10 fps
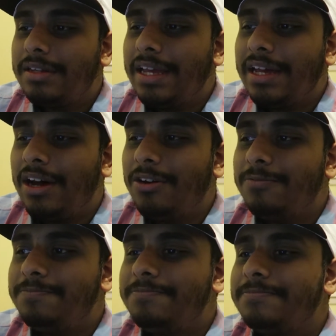There you go.
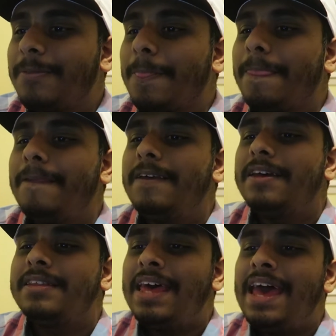
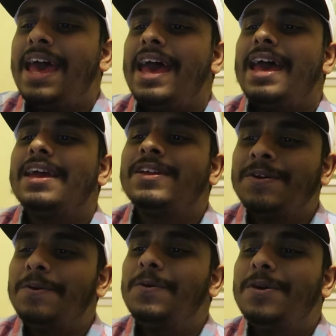There
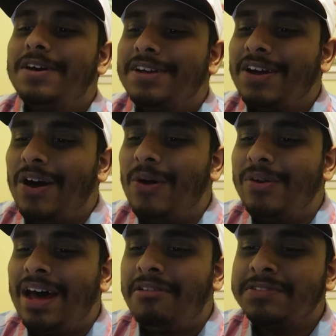you
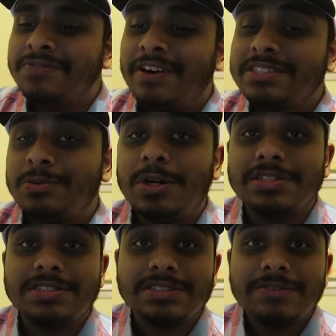go. That was fun to watch.